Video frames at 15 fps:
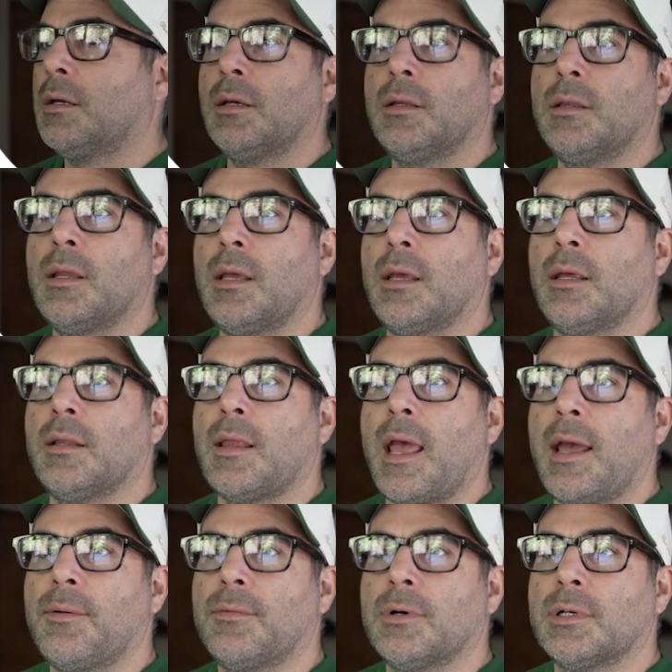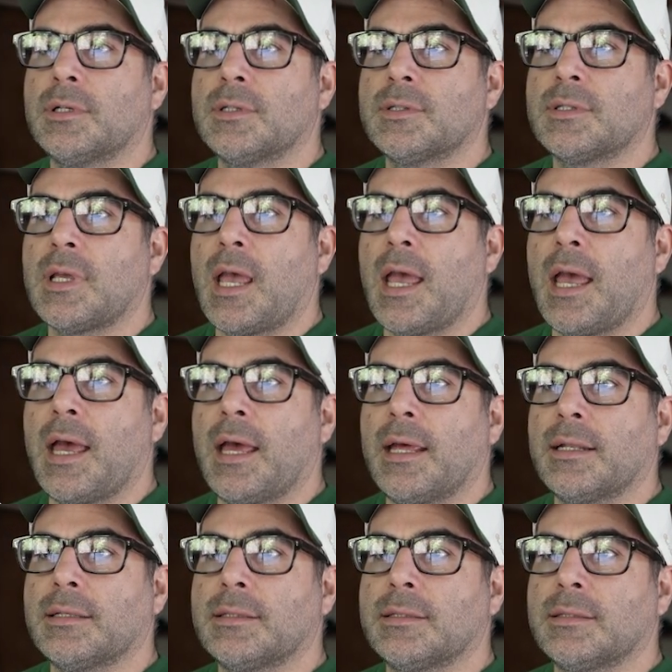And then that was
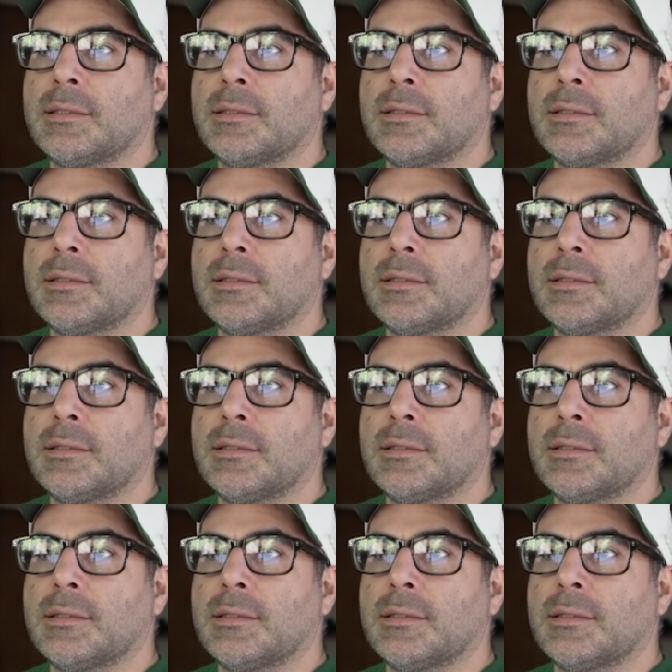at,